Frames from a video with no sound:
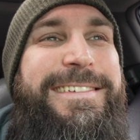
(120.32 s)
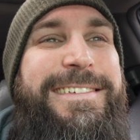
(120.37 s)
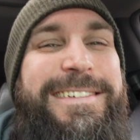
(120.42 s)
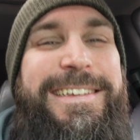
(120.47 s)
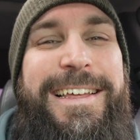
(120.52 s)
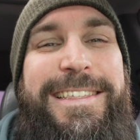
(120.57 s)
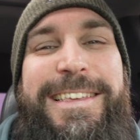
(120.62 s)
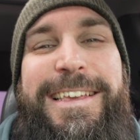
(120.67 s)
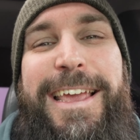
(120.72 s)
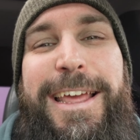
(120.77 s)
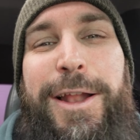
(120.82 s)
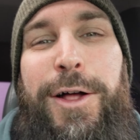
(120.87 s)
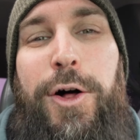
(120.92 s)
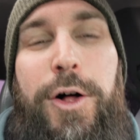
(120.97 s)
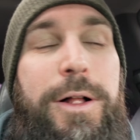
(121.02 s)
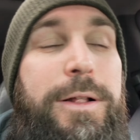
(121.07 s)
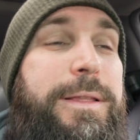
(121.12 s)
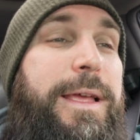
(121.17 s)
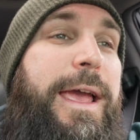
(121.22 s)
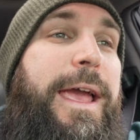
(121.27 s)
Doesn't get
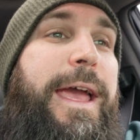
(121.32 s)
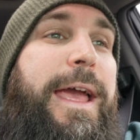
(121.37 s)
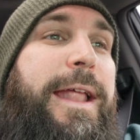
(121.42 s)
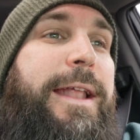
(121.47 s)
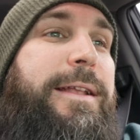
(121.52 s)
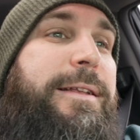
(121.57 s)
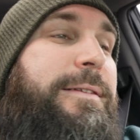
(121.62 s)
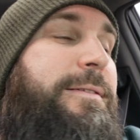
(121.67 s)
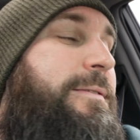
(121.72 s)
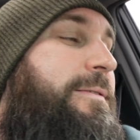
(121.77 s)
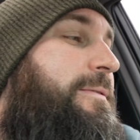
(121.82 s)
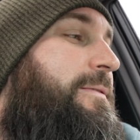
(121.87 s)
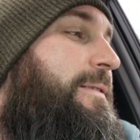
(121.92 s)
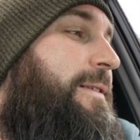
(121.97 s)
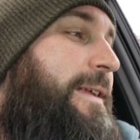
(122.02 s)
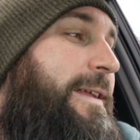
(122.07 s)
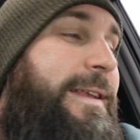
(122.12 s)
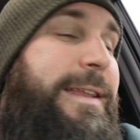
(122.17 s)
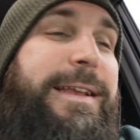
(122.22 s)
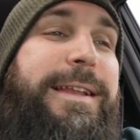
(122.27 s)
old, and
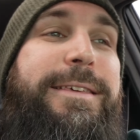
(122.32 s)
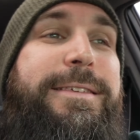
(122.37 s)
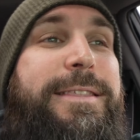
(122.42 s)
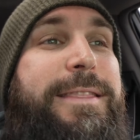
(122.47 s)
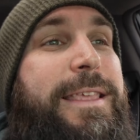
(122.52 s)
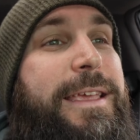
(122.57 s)
Lindy doesn't